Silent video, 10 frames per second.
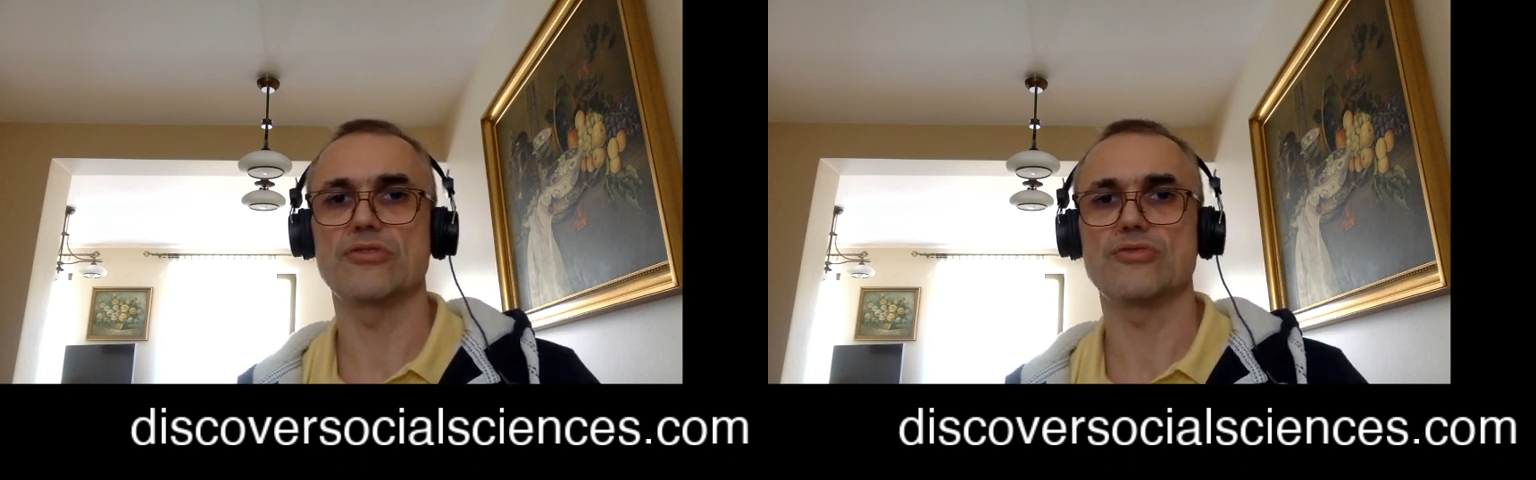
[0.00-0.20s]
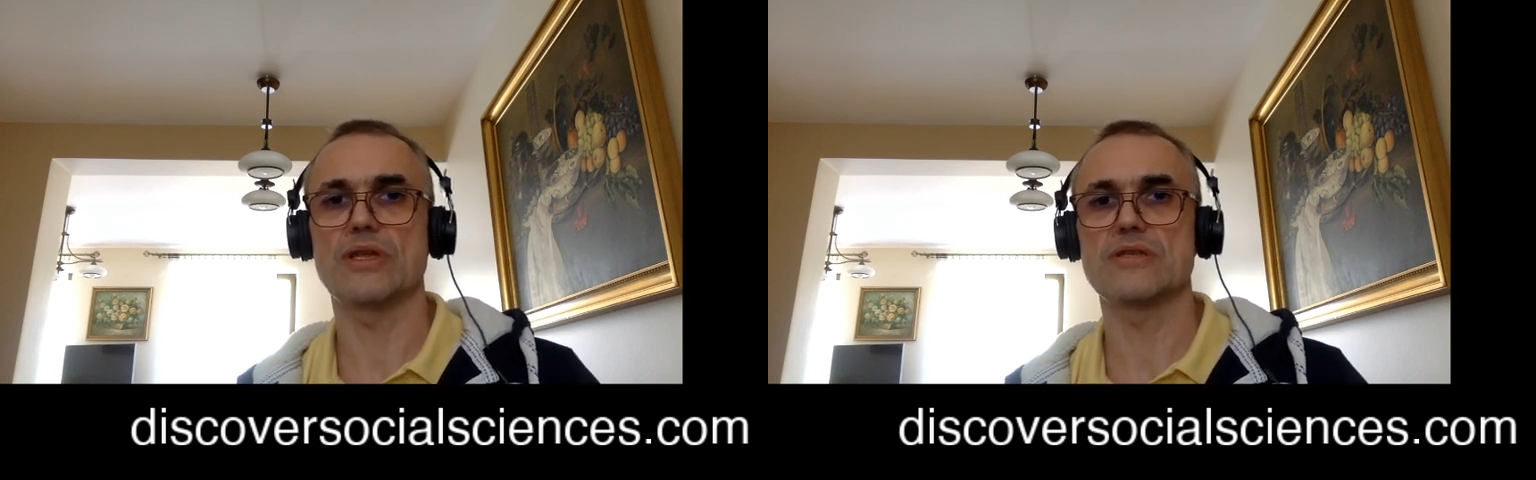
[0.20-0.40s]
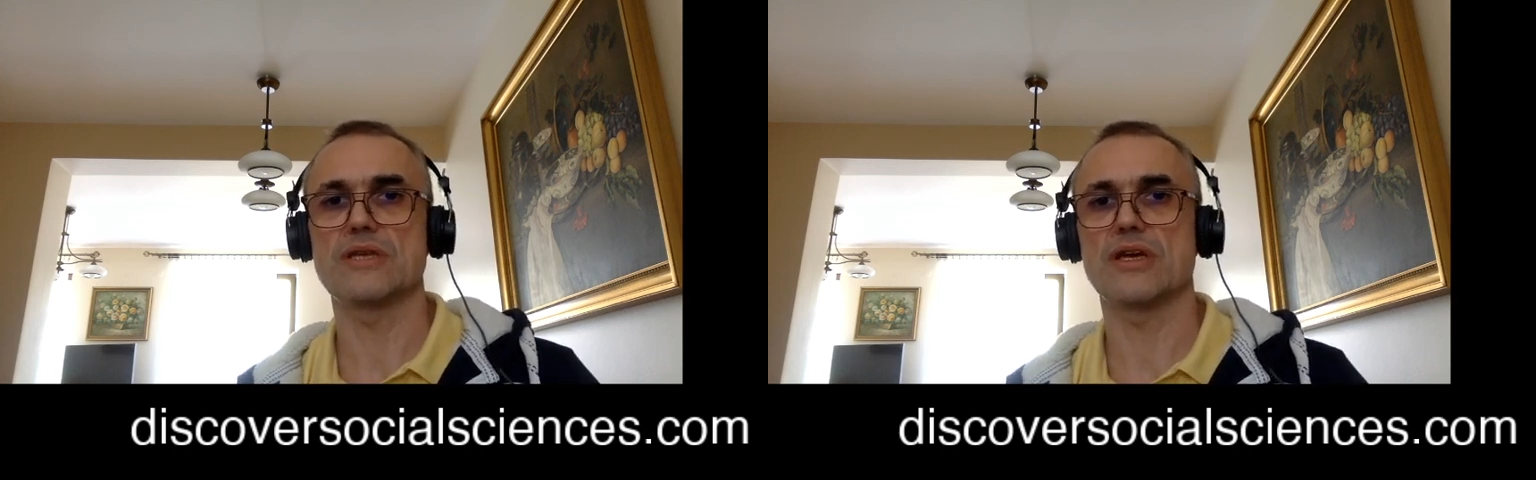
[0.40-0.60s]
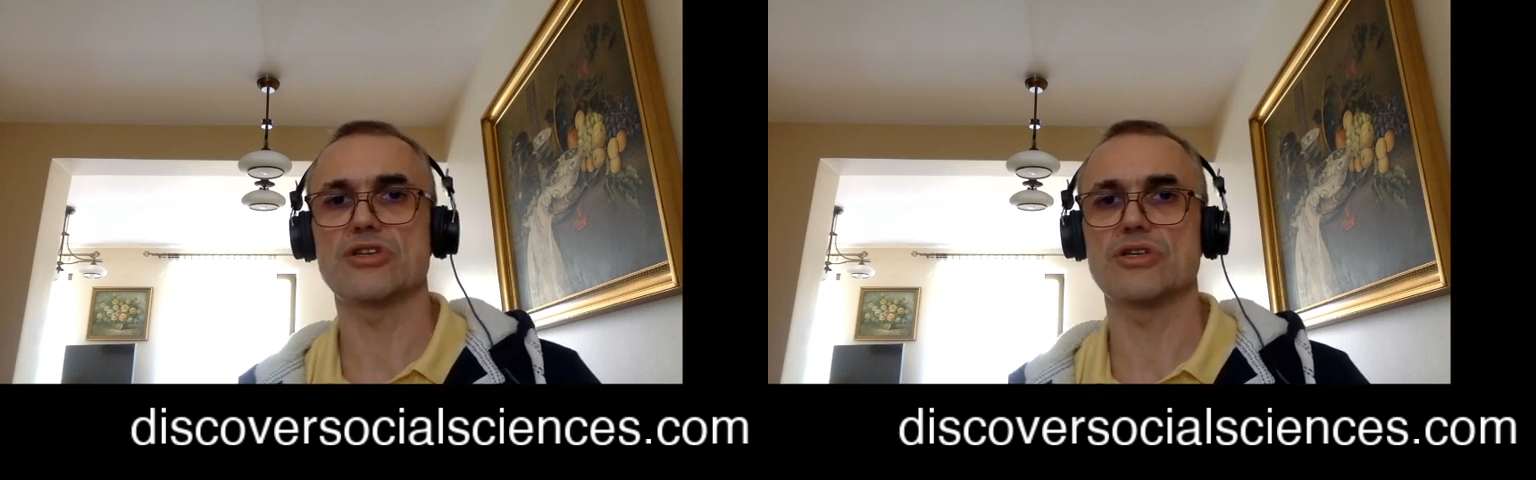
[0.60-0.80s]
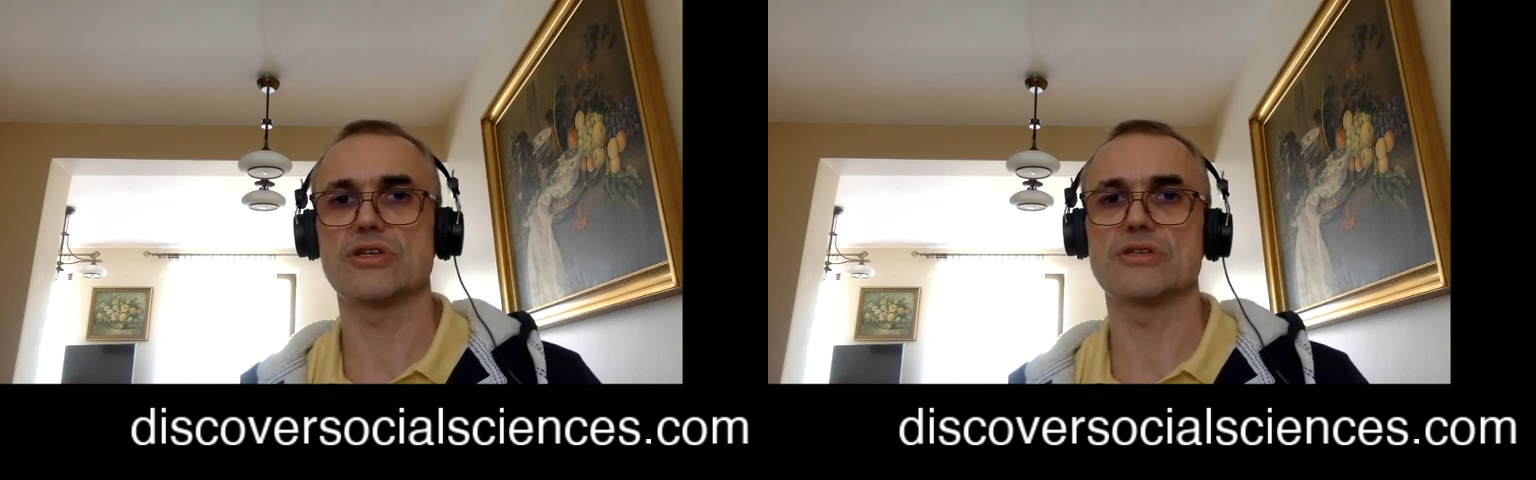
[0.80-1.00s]

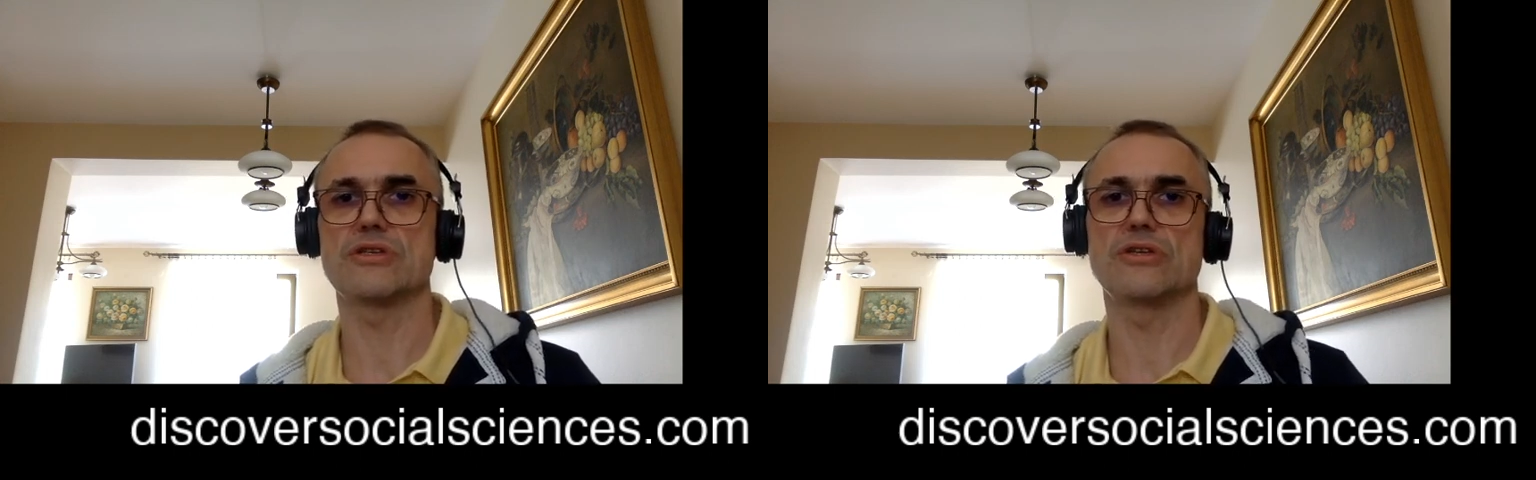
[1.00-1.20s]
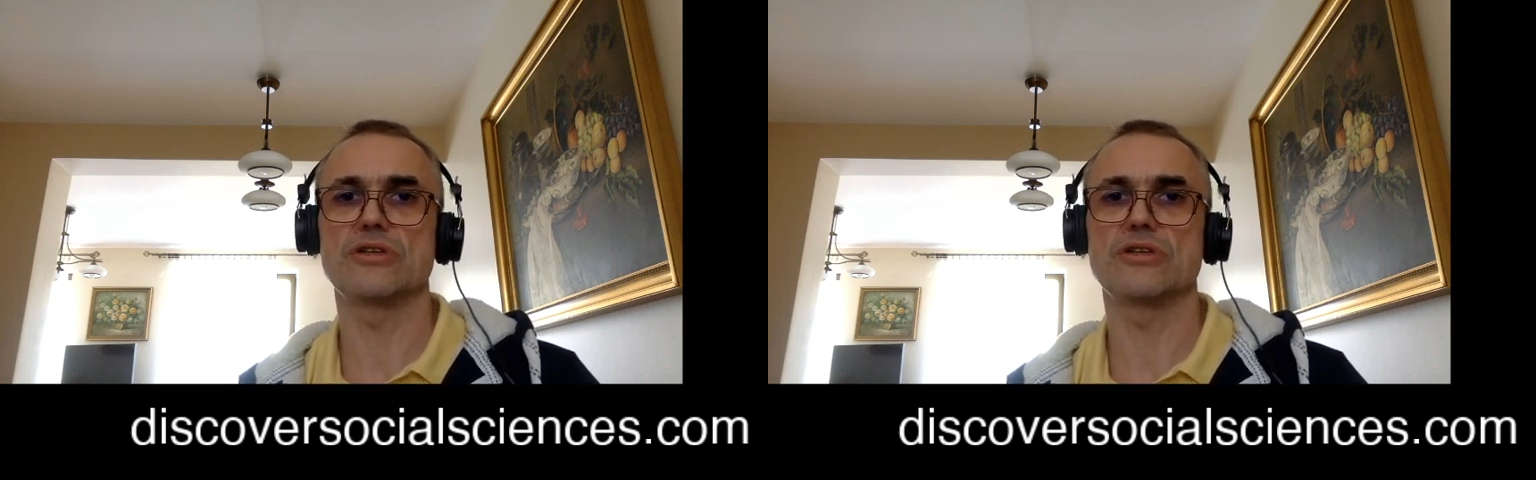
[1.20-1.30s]
transactions, in